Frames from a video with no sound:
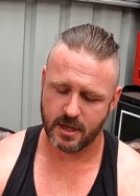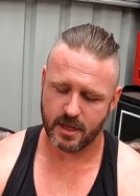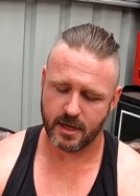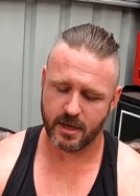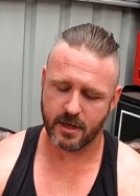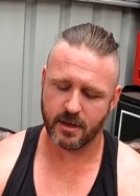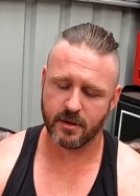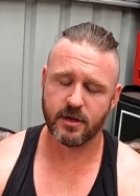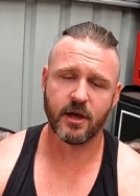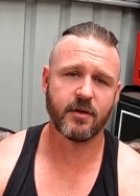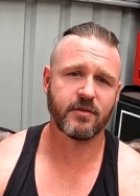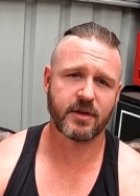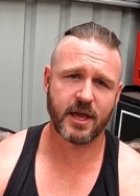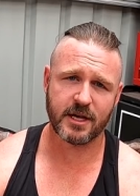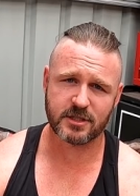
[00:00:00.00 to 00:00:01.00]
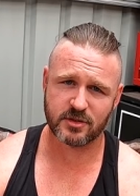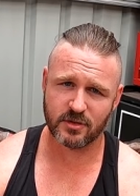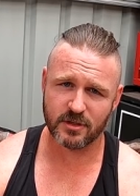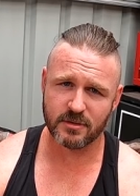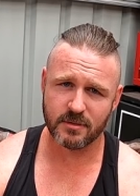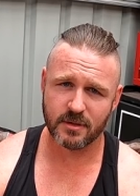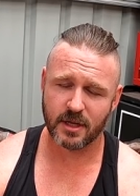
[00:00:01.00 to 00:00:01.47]
Uh, a
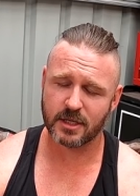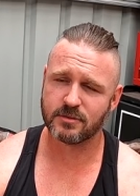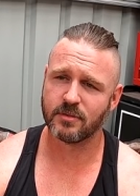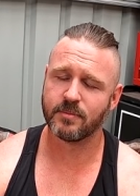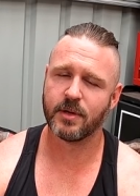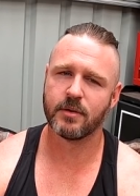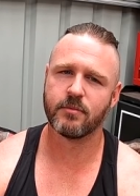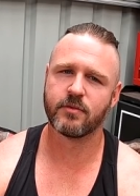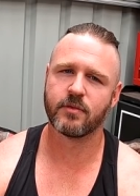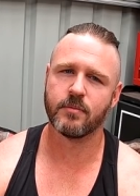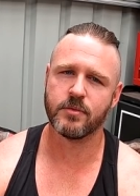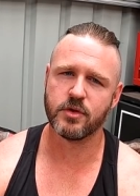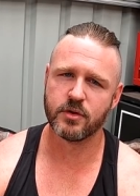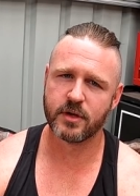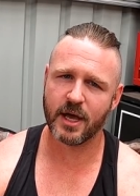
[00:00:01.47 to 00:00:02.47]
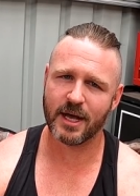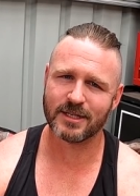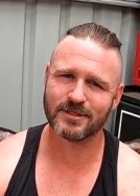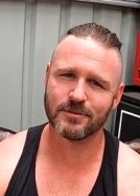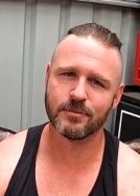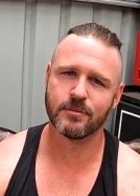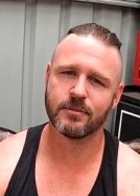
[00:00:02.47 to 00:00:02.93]
Novocastrian, that's what people from
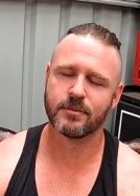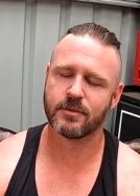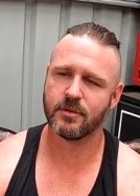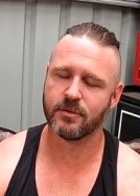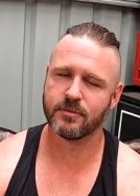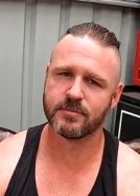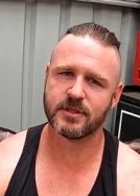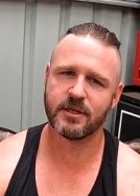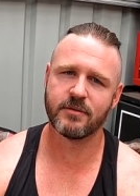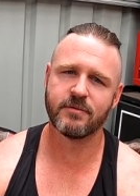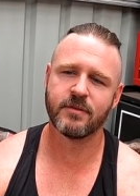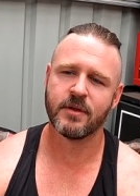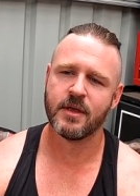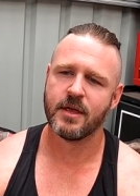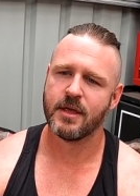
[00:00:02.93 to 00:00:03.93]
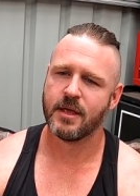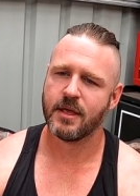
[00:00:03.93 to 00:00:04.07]
Newcastle call themselves.